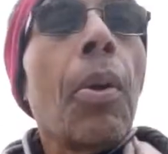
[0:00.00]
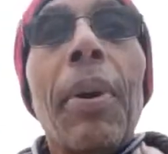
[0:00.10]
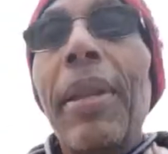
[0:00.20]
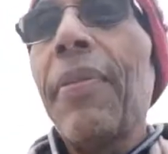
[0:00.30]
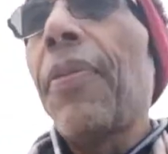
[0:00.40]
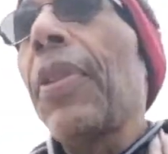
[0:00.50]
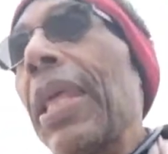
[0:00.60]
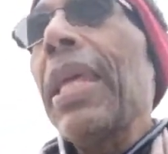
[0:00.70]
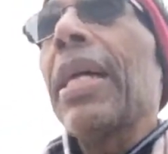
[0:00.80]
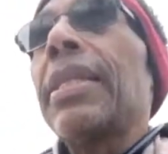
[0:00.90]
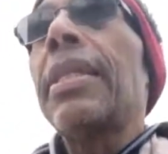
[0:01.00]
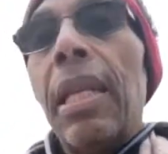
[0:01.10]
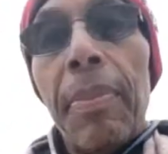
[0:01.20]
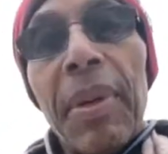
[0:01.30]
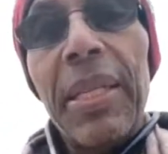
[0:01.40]
We're waiting for the
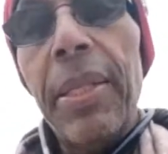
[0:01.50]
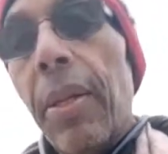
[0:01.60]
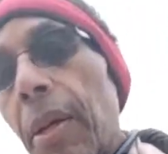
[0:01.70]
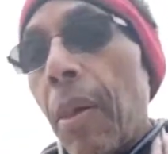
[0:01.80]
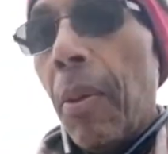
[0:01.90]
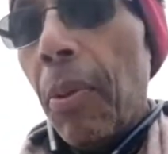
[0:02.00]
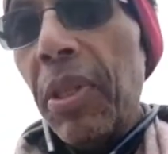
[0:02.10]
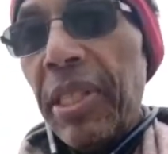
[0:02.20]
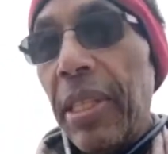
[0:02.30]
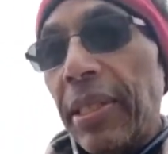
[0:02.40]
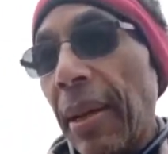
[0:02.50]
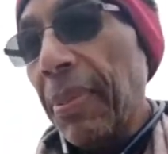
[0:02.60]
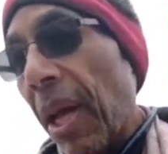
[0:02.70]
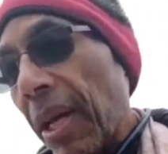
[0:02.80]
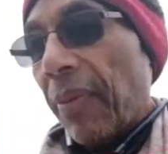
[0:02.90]
city bus, so we'll just
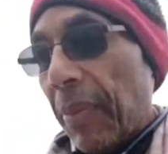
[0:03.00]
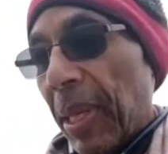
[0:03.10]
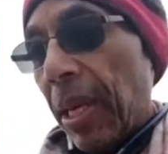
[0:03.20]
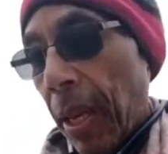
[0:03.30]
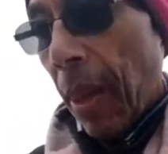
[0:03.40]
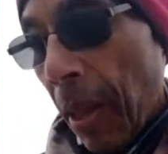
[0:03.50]
stop talking for a minute.